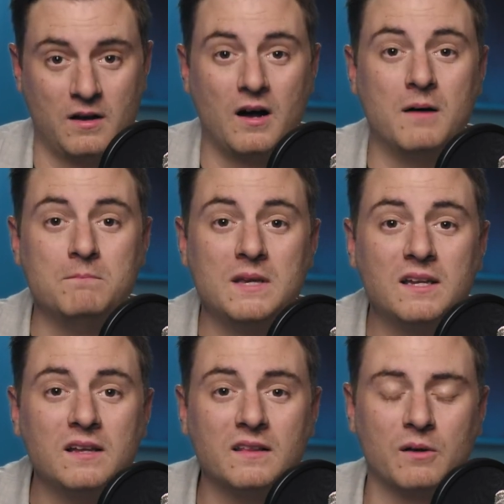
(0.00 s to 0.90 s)

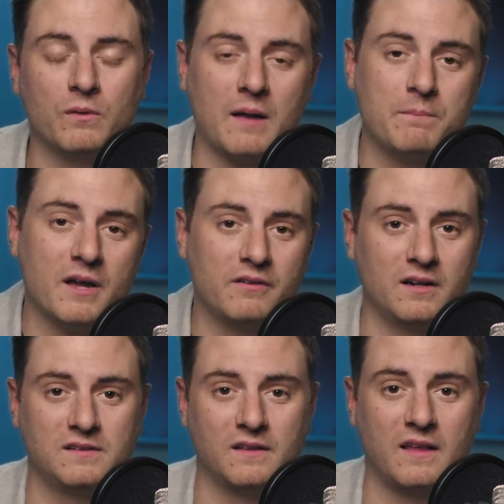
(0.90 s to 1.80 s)
Immediately when I
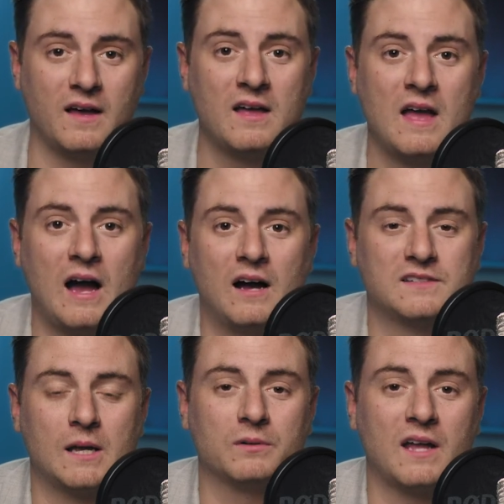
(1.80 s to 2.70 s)
pivoted to that, I
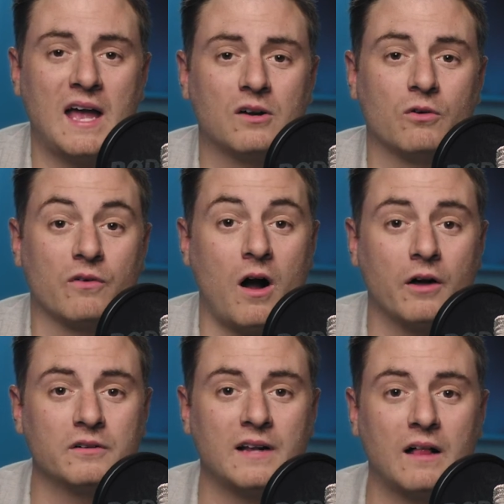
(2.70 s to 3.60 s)
was able to add over
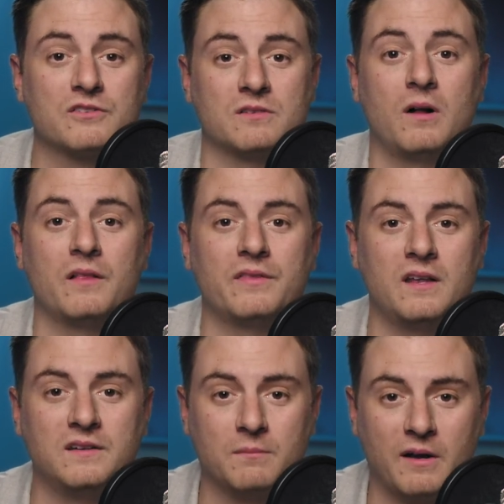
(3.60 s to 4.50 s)
$100 a month
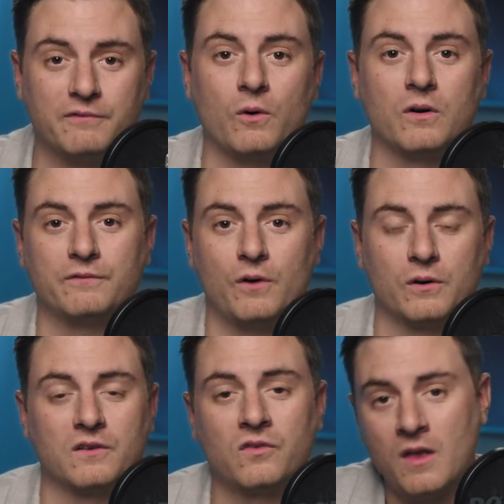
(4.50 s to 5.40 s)
into my Forward
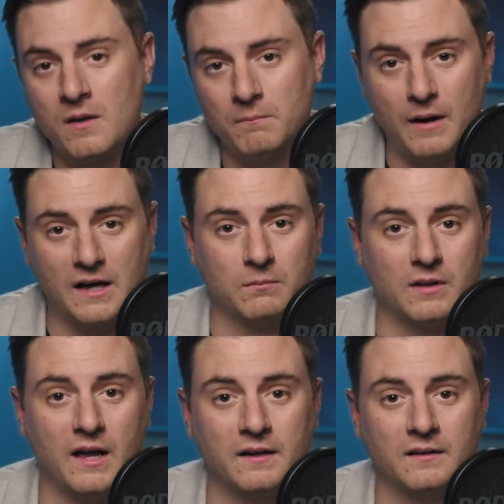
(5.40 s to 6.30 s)
Focus bottom
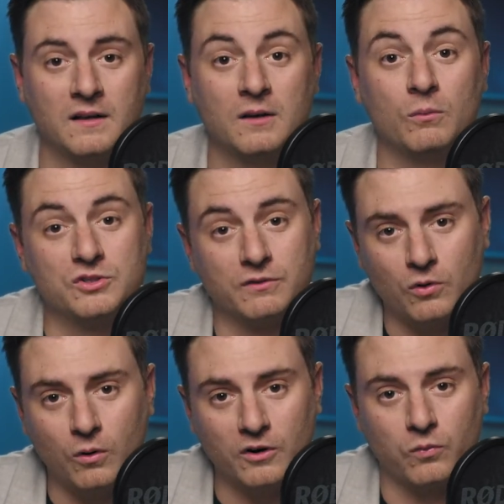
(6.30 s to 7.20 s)
line, which of
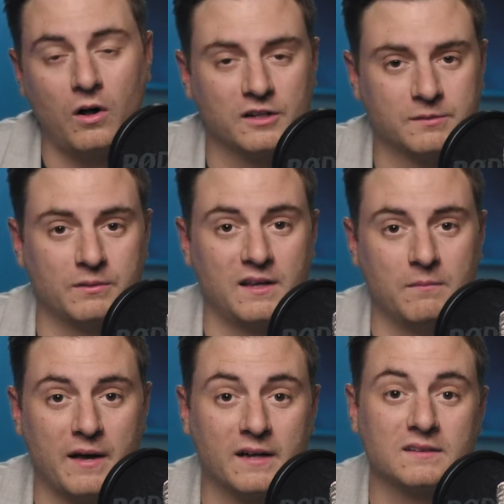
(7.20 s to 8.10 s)
course will ultimately
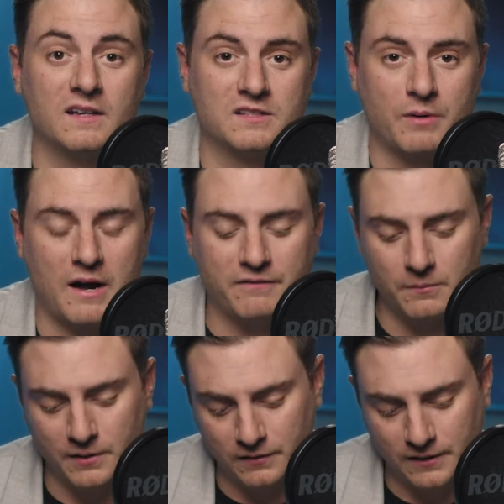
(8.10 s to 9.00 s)
impact its
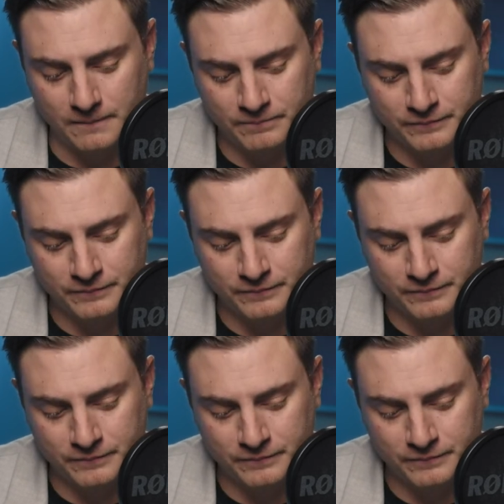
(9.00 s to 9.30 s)
profitability.